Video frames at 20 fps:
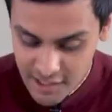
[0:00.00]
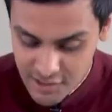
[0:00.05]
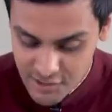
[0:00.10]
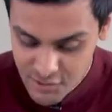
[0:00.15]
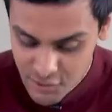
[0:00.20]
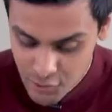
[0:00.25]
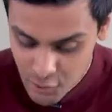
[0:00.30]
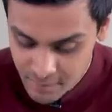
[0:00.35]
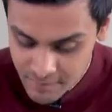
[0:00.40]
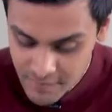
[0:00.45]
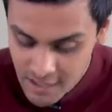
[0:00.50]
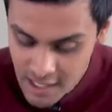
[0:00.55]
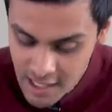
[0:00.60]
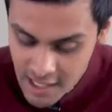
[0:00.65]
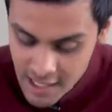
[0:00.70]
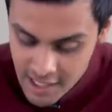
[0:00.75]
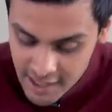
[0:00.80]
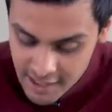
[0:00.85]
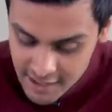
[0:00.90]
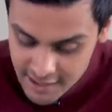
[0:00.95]
I assume.
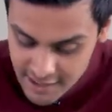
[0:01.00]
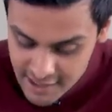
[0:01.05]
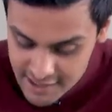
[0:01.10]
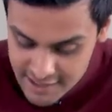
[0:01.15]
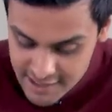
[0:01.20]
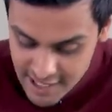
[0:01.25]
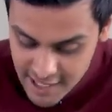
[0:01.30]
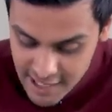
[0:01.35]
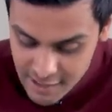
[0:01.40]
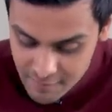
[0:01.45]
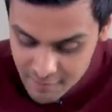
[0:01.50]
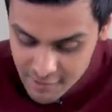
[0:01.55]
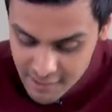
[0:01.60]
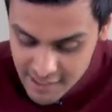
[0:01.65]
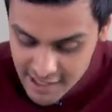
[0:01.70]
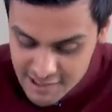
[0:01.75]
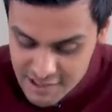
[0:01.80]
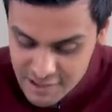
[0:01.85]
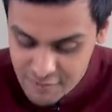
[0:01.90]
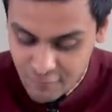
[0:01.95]
It has
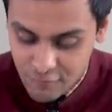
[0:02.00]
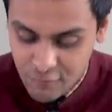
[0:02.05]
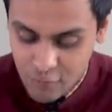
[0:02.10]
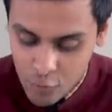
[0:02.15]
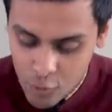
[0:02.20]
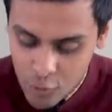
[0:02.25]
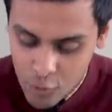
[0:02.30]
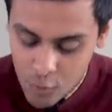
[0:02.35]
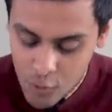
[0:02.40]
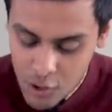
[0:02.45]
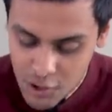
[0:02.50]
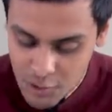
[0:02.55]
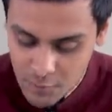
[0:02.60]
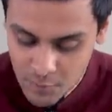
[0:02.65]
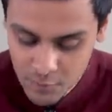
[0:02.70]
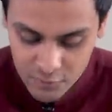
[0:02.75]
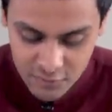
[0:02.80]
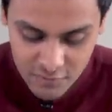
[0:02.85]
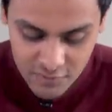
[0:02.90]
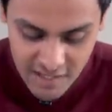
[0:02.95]
IPX4
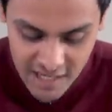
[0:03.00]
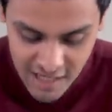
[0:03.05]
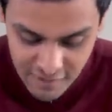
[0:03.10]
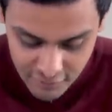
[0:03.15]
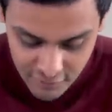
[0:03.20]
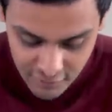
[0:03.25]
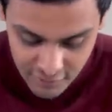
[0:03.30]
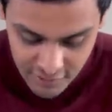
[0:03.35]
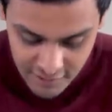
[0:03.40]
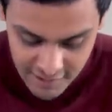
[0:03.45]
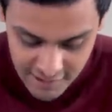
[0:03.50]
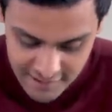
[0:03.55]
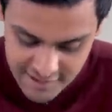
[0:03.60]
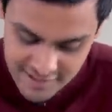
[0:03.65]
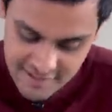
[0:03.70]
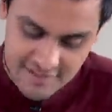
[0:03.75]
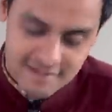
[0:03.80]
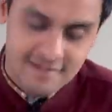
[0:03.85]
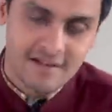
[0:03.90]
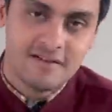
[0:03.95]
waterproof level,
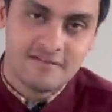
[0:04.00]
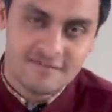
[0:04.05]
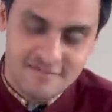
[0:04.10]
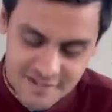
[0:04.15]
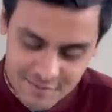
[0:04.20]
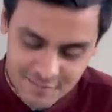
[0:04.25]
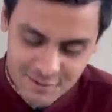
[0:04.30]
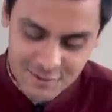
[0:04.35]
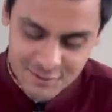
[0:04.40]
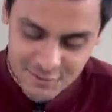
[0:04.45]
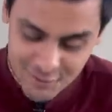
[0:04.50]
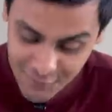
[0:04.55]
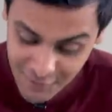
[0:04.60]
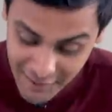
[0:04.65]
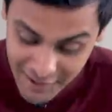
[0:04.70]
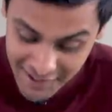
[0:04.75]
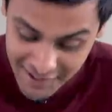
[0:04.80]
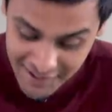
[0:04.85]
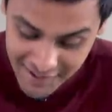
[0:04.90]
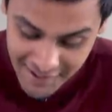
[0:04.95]
it's comfortable to
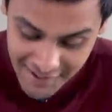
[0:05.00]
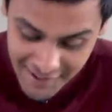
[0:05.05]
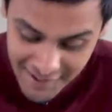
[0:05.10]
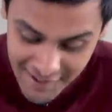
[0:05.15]
wear.